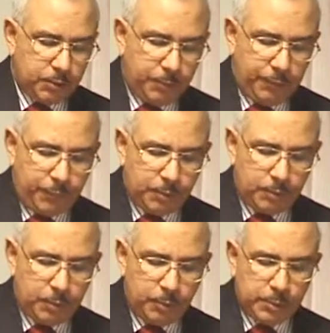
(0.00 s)
to be
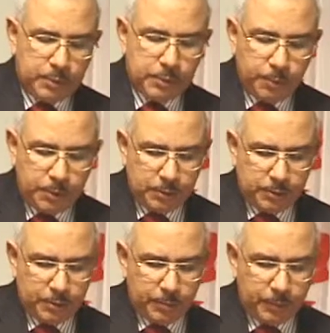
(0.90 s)
viewed with
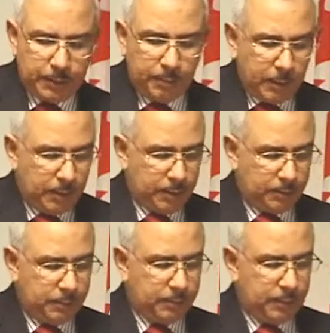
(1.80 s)
suspicion by the
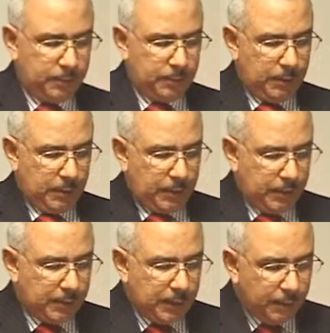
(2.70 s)
market,
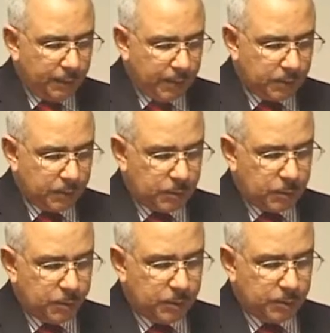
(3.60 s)
and the Islamic financial
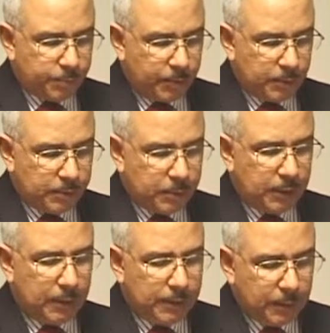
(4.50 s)
institutions based
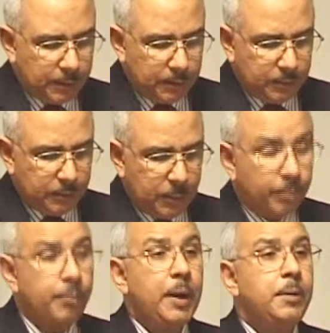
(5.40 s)
in that country
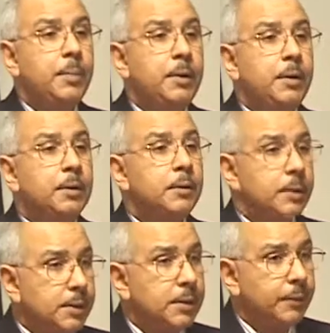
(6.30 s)
may be
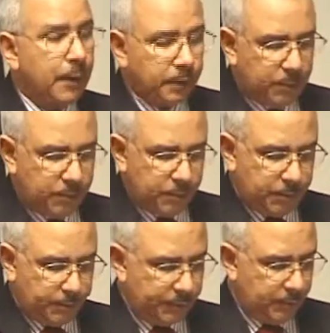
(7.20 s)

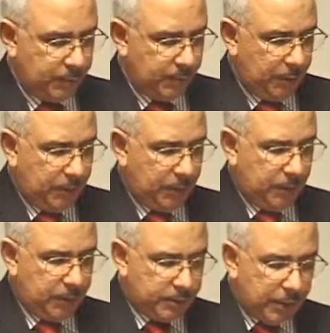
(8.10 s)
disadvantaged.
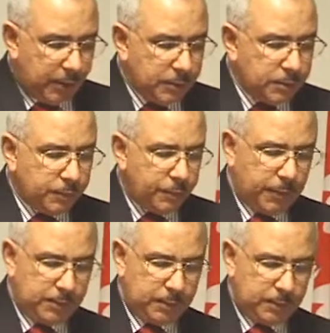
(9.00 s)
The challenge
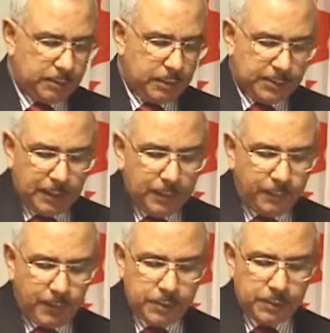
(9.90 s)
facing the Islamic
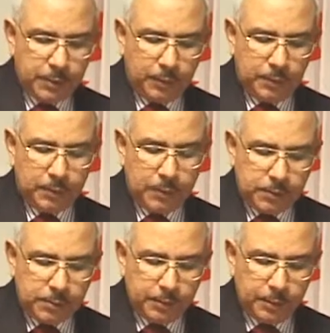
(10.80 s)
financial service
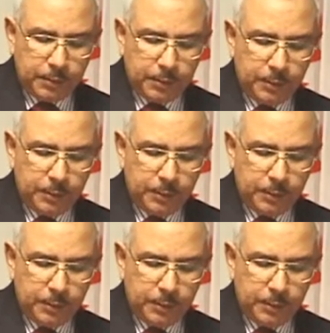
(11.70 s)
industry